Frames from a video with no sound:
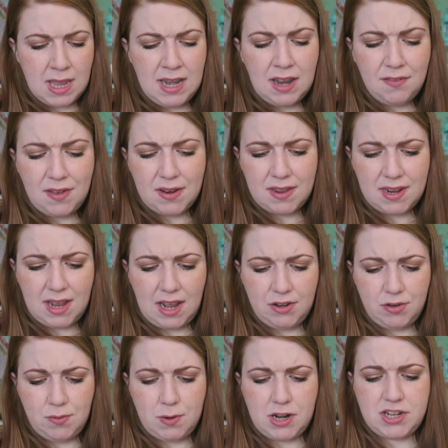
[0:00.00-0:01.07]
and I found that I
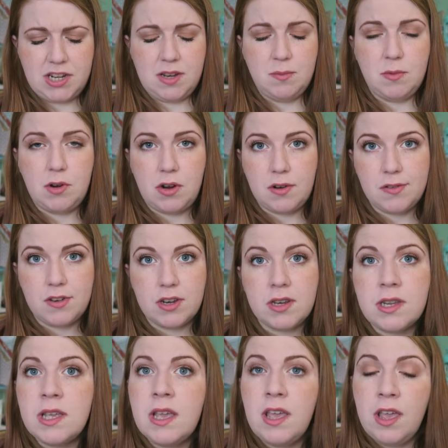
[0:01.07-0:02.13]
had to wash it more
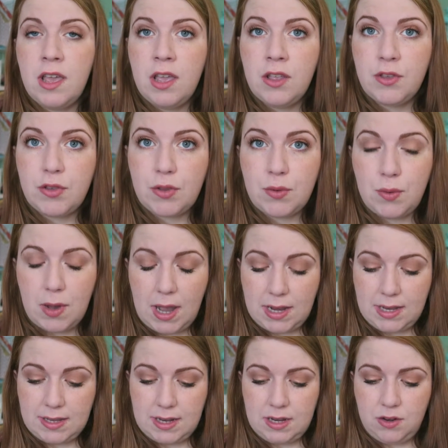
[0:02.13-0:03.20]
often, so
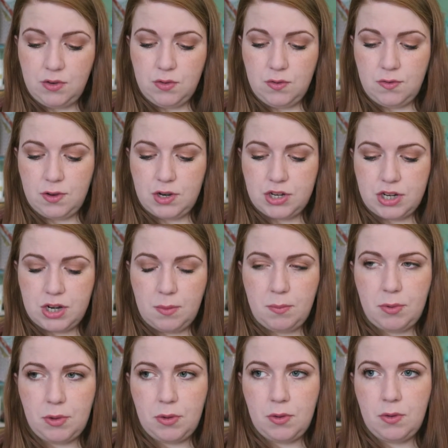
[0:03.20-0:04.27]
I decided to go for a
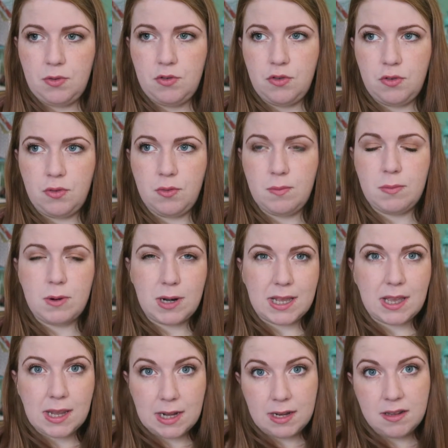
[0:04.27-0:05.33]
shampoo, to more
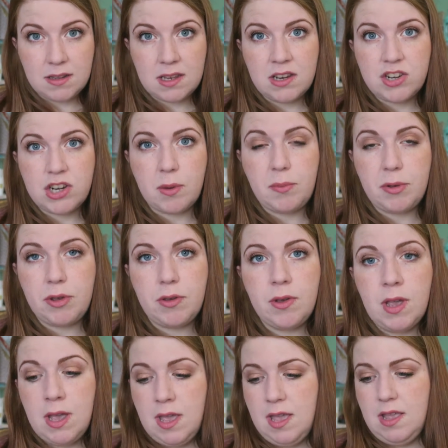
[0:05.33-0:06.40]
like a cleansing shampoo.
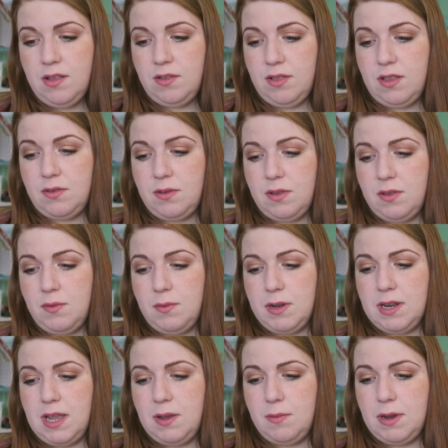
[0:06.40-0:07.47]
So this is the
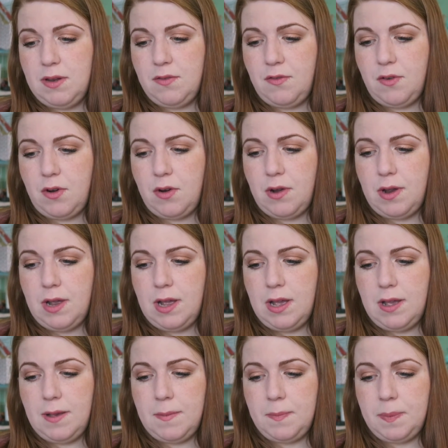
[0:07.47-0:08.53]
one I went for,
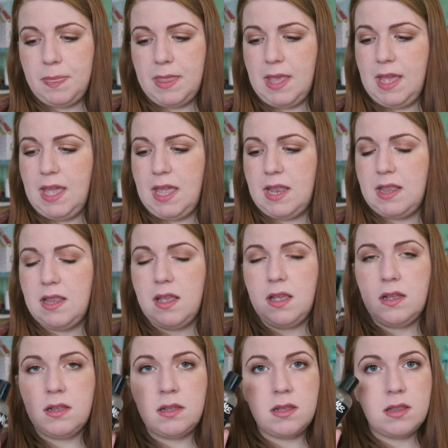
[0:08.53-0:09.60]
and
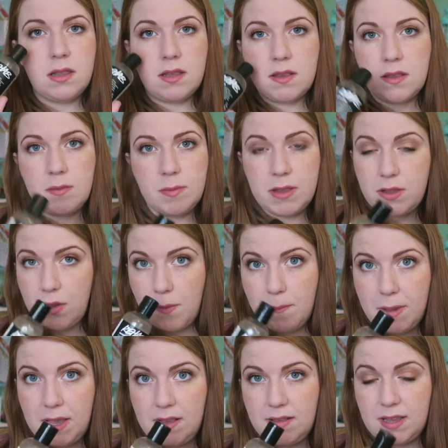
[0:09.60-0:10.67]
this has been
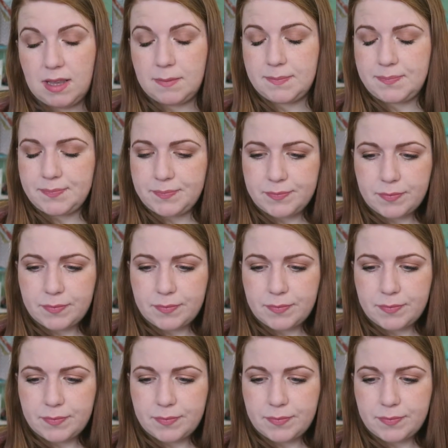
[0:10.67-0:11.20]
amazing.